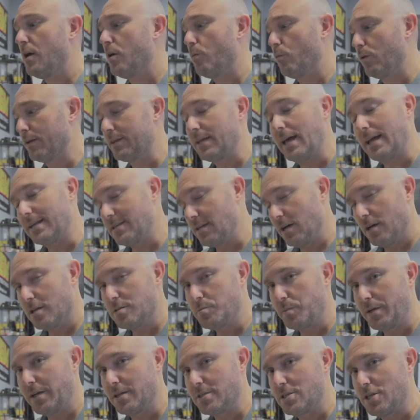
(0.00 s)
What that tells
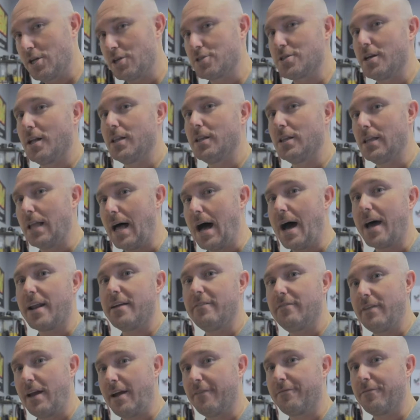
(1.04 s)
me is there's a lot
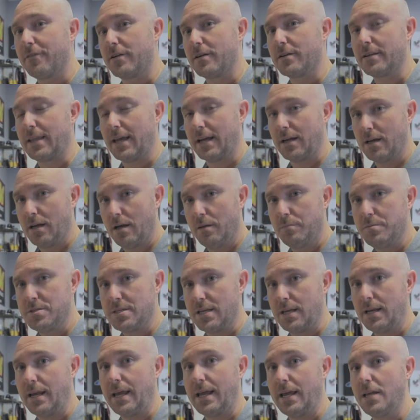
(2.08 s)
of effort that comes
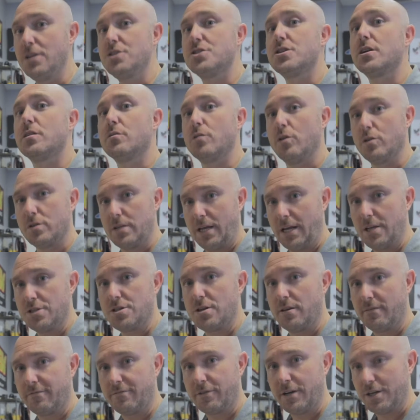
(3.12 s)
in engine
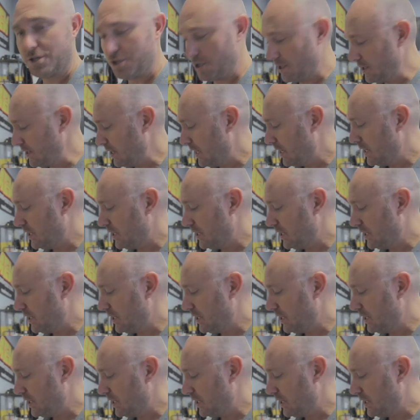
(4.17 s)
rotation friction